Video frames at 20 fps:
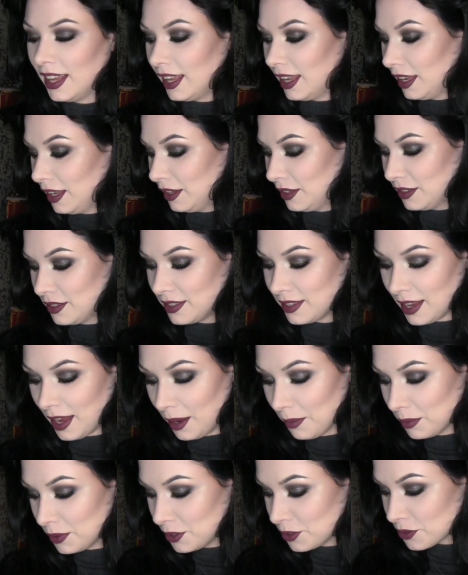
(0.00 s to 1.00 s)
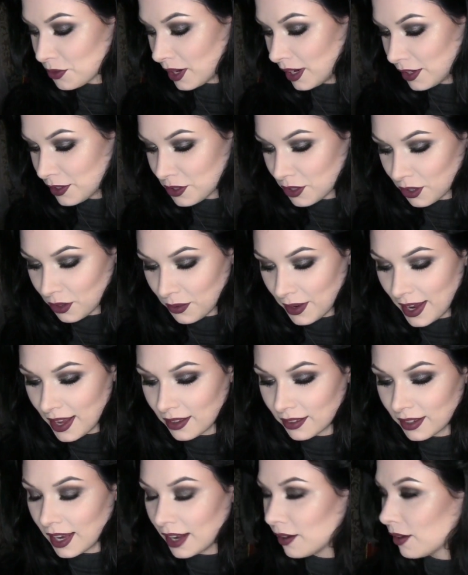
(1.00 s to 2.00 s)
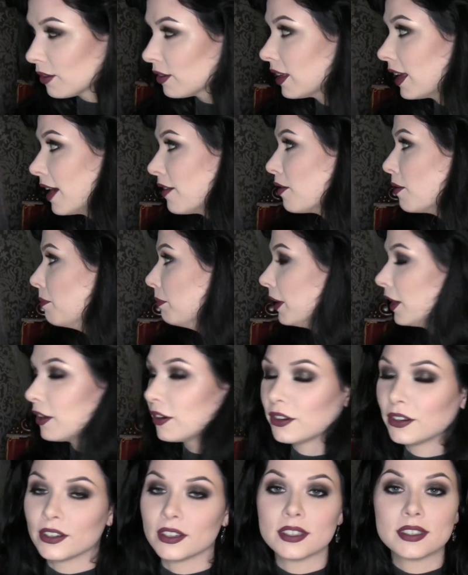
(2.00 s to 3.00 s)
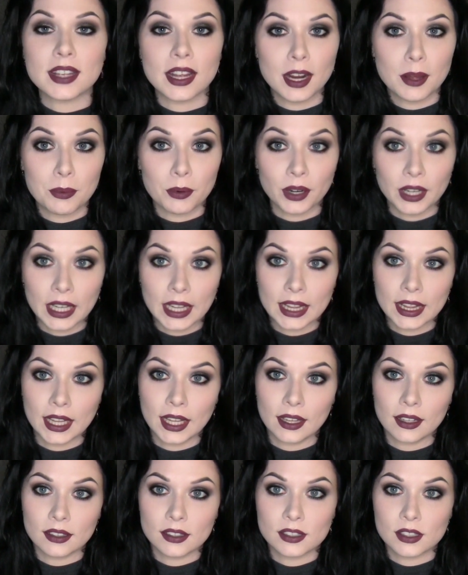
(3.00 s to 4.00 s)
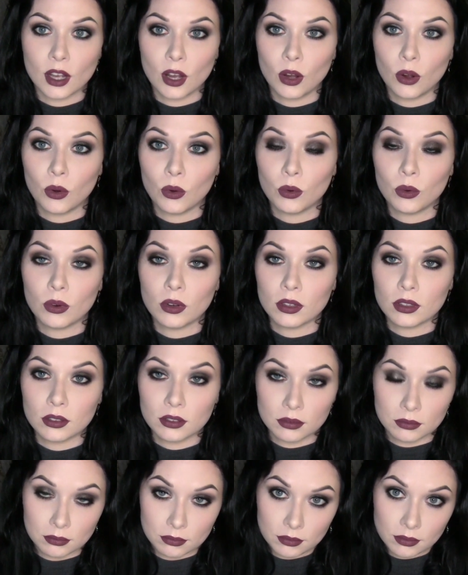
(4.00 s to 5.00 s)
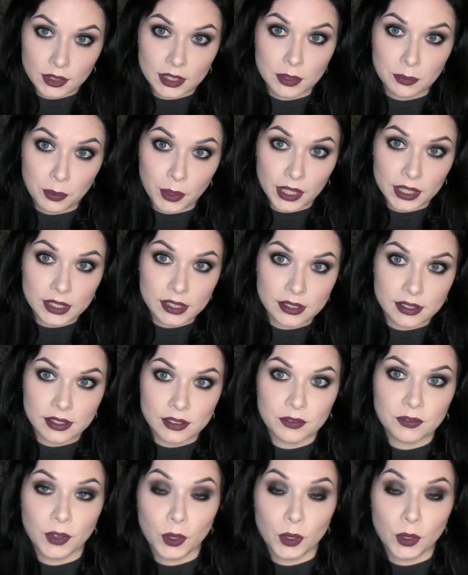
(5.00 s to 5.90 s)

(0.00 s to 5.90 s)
is I'm gonna try to turn around. I don't really have a mirror or a setup or anything, so let's pray this is in